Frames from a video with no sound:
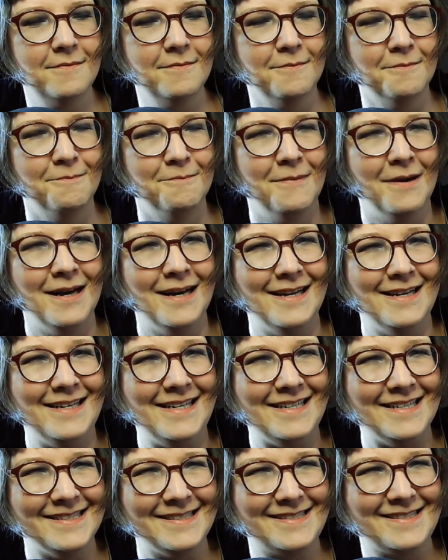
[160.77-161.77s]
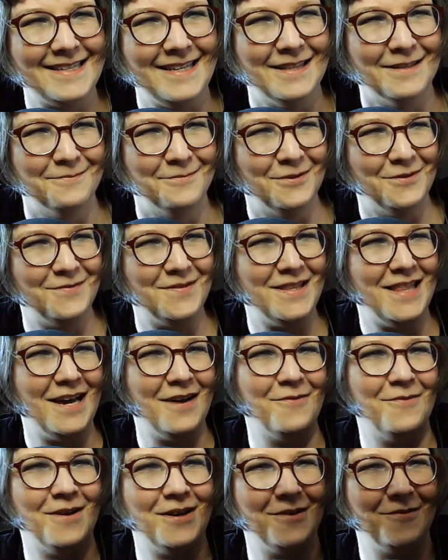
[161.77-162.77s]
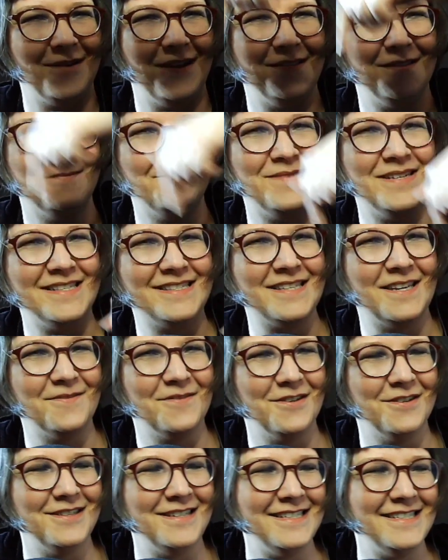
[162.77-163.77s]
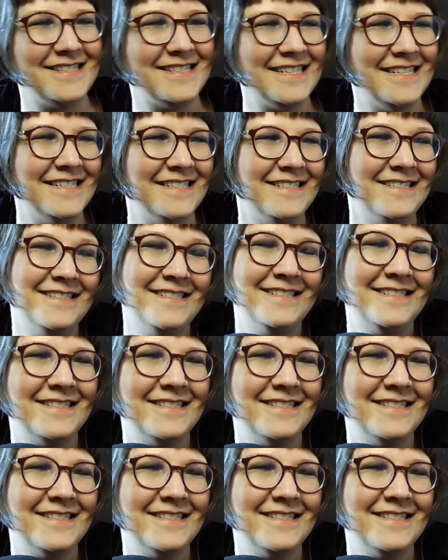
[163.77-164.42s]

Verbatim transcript: money to see the movie that went around the bits I've already seen.